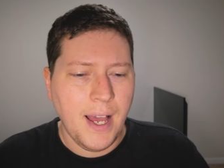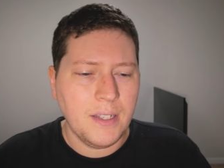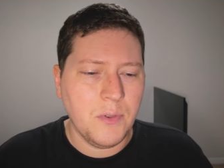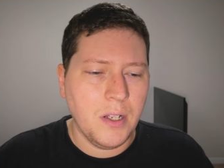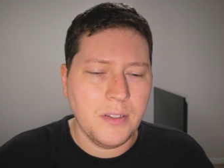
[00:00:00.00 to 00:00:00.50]

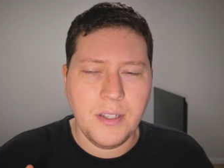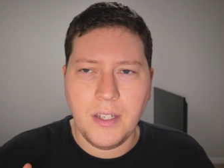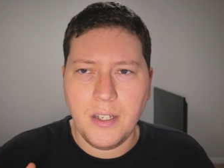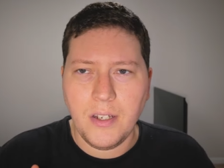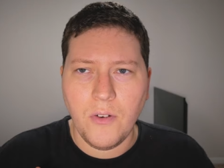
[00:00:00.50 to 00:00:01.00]
as well as
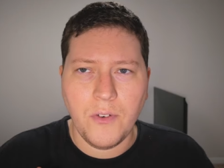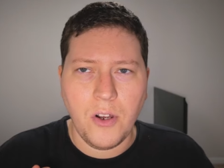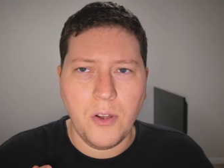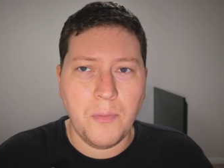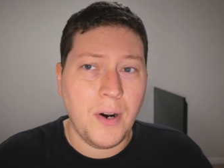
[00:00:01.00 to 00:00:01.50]
the
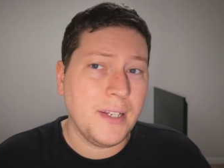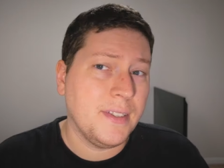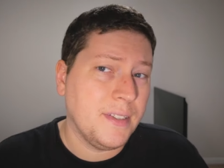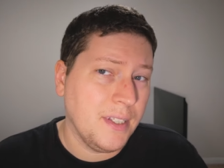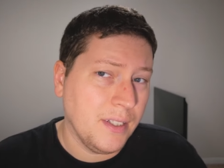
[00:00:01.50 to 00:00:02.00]
overall
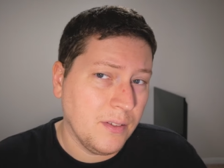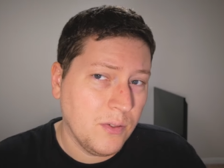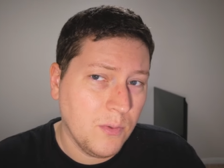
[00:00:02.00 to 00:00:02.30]
processing